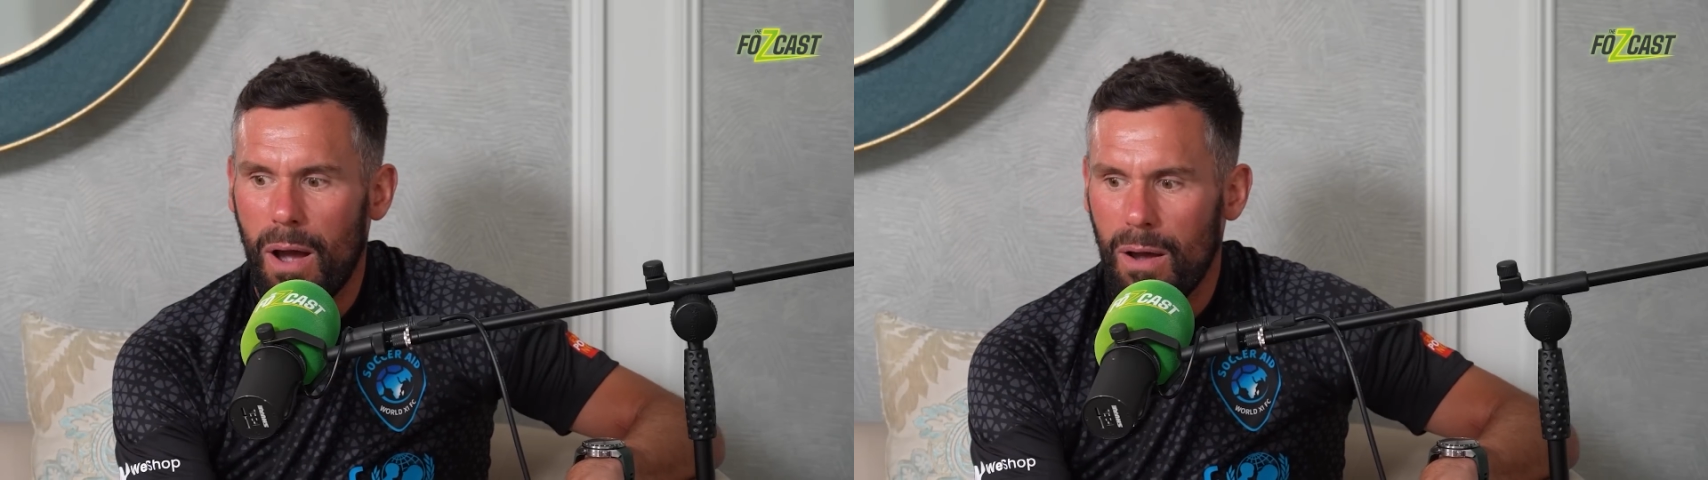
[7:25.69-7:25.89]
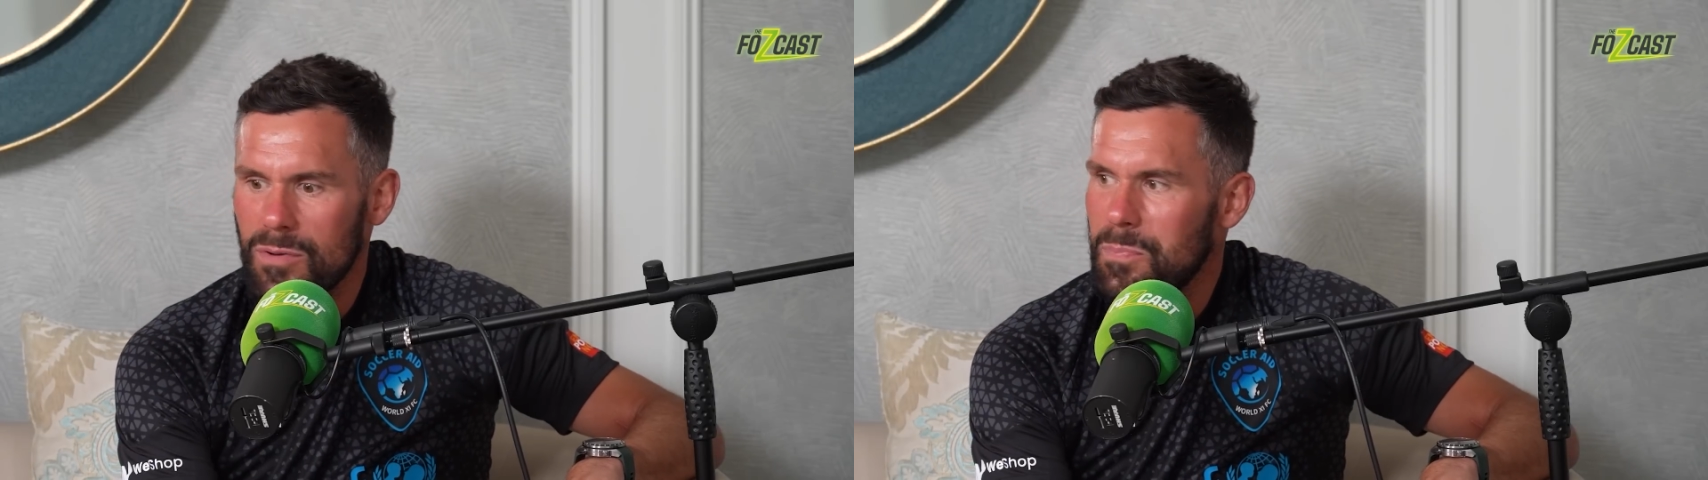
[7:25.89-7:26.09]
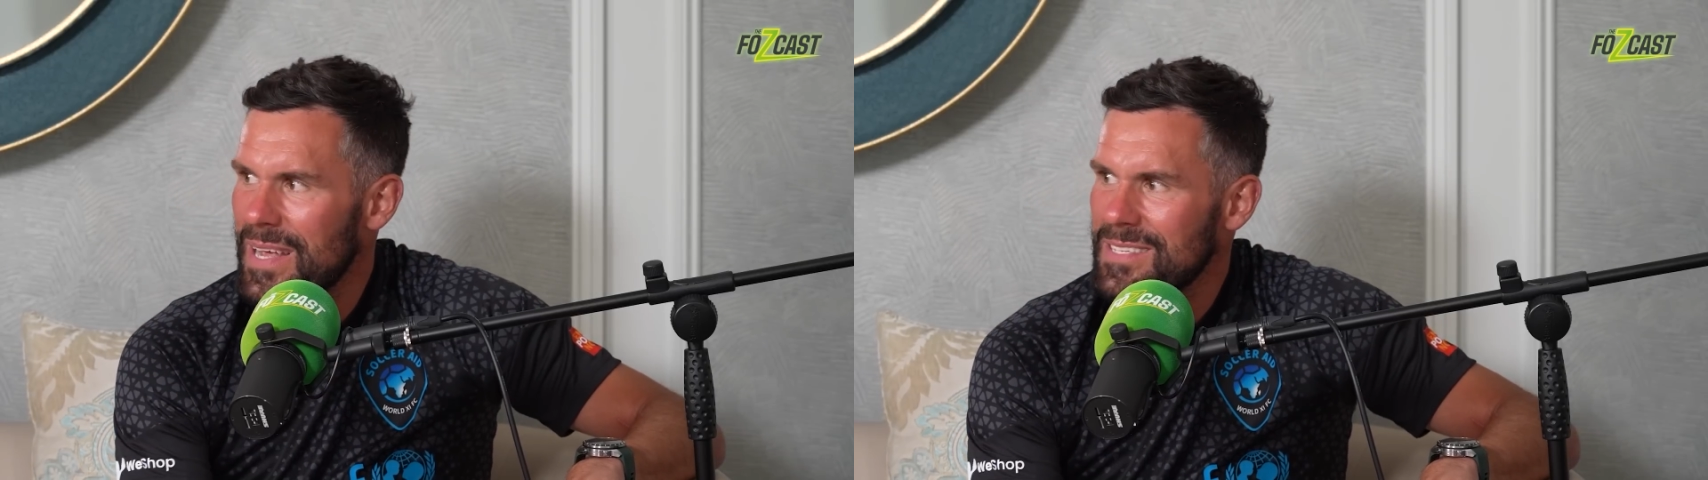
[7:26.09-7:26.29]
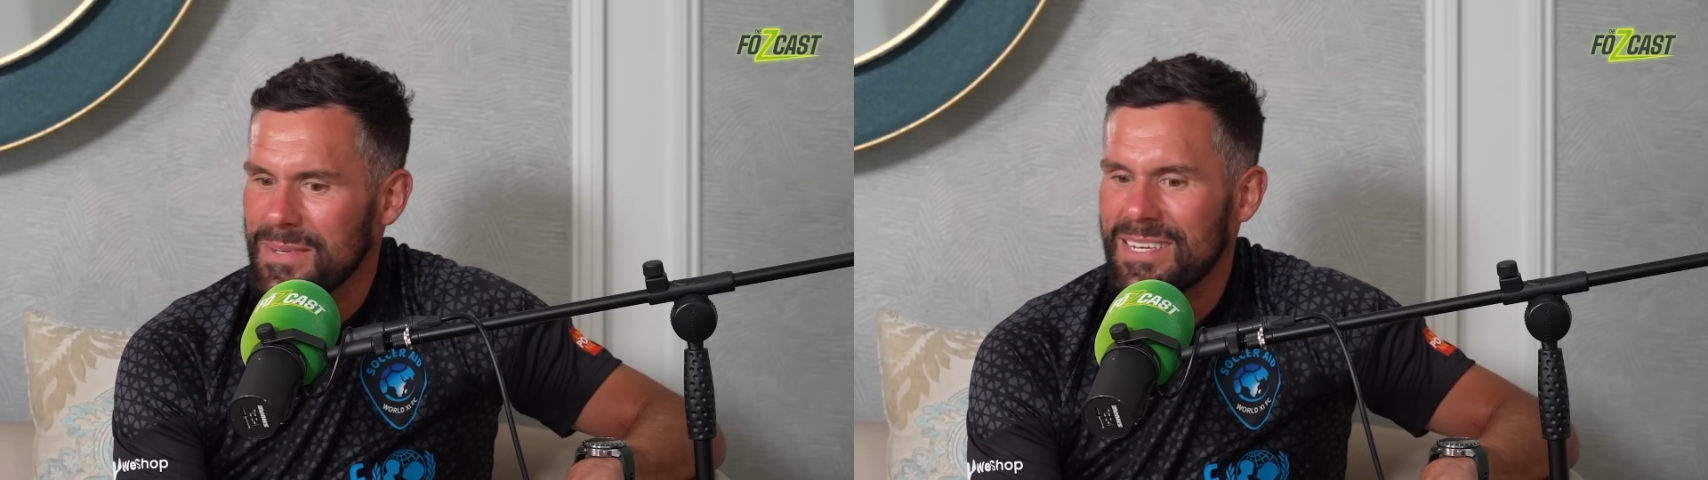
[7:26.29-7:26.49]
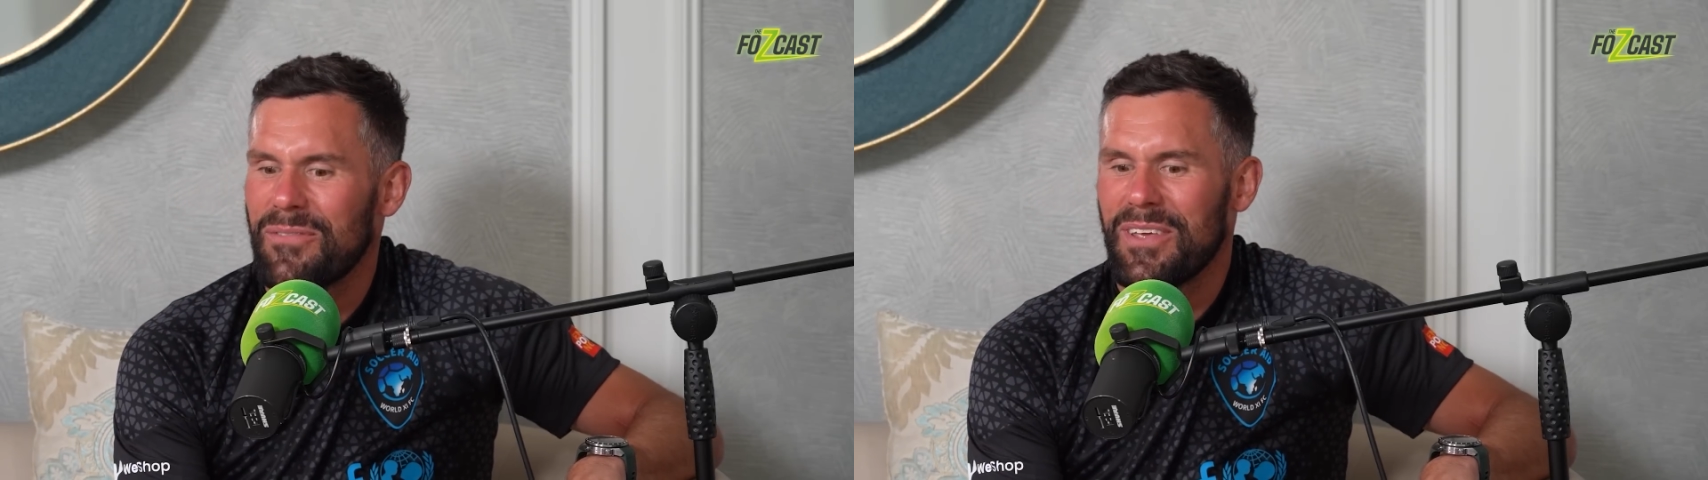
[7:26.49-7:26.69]
But I was
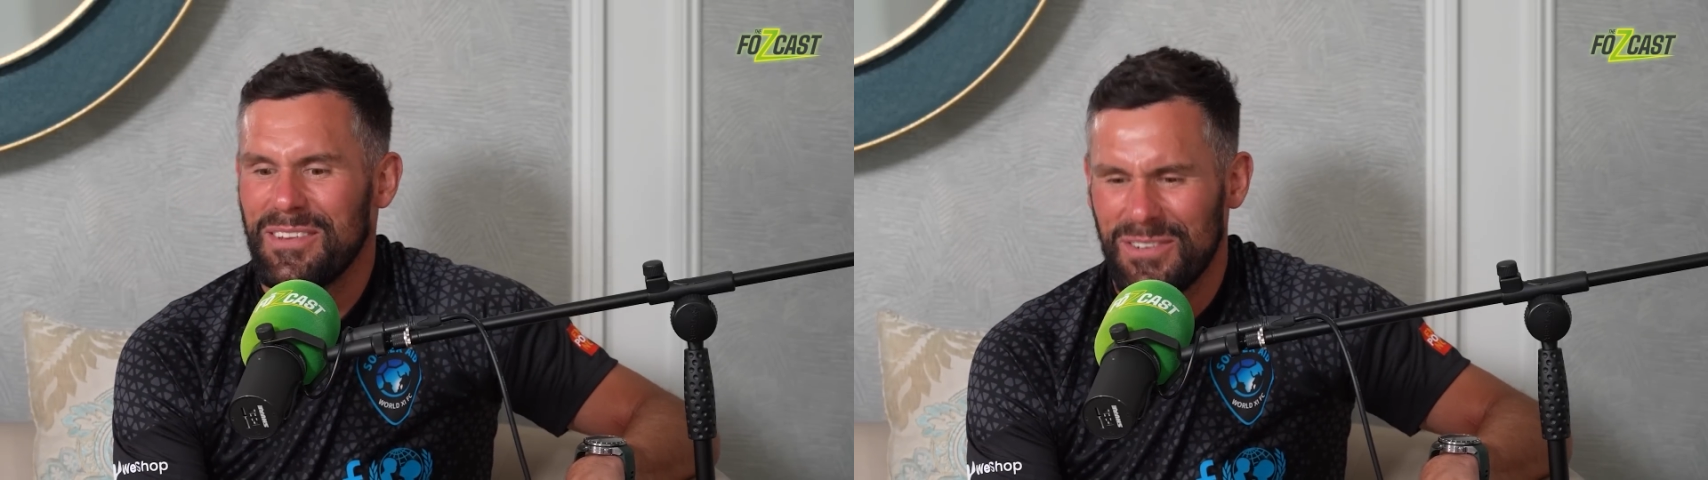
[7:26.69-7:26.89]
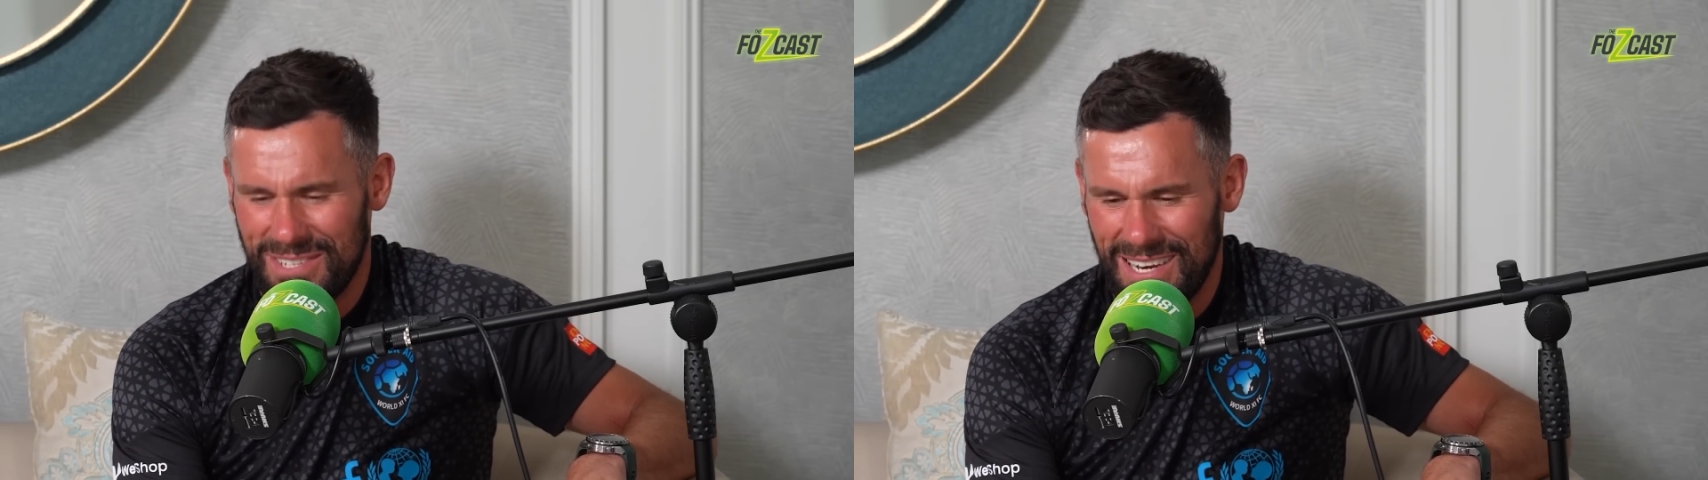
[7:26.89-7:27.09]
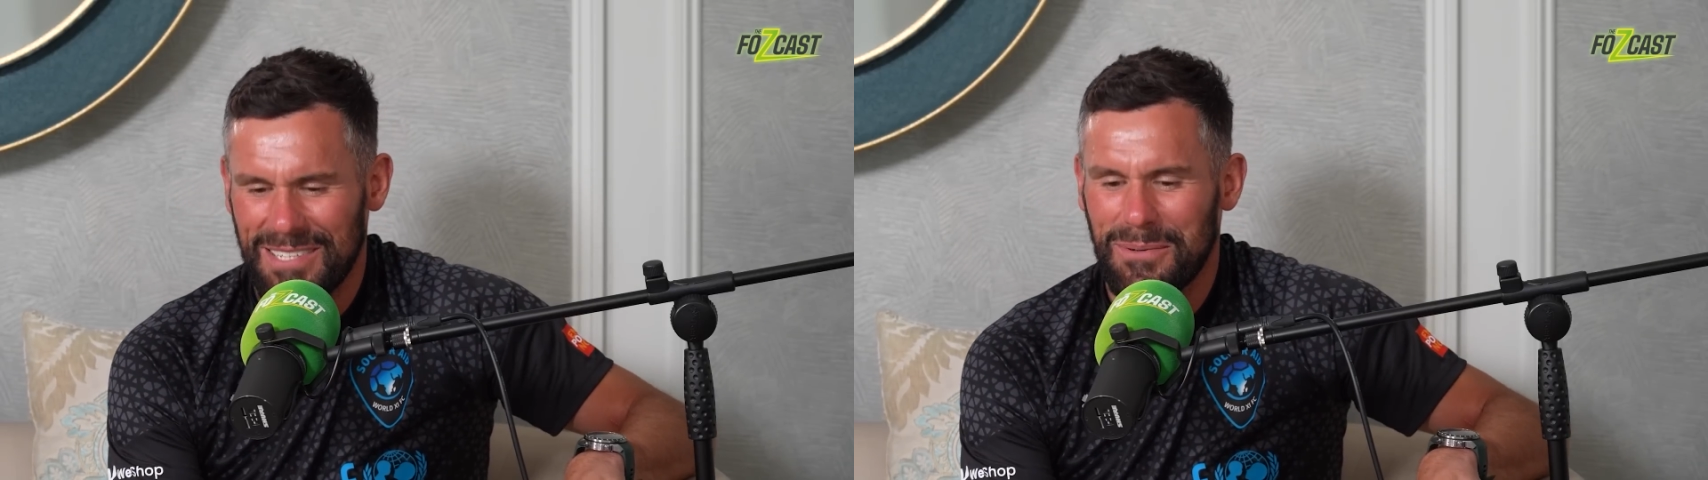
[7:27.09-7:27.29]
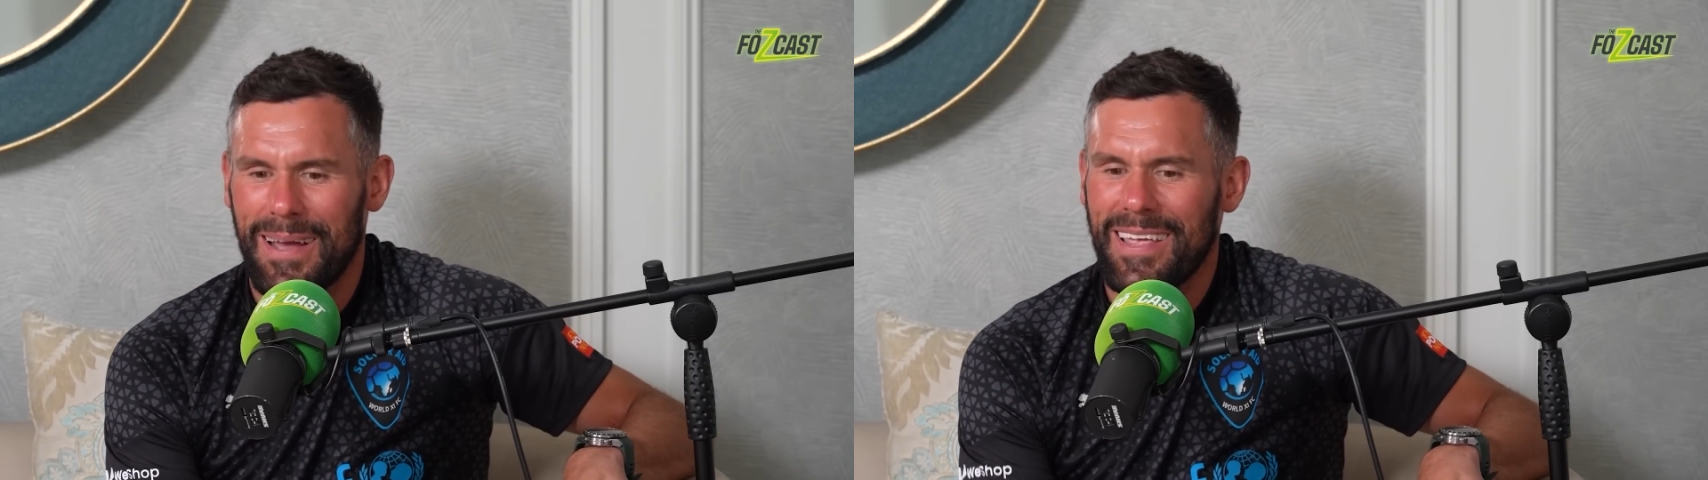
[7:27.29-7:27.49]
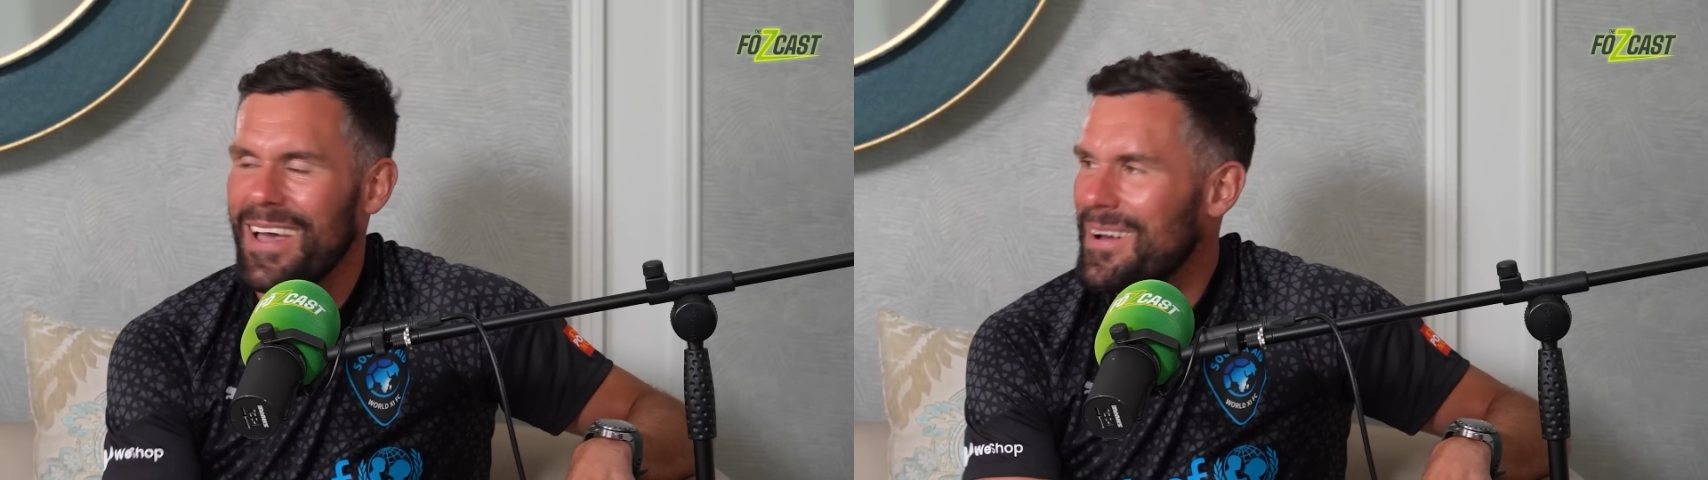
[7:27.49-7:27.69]
pissing myself again, you silly twat.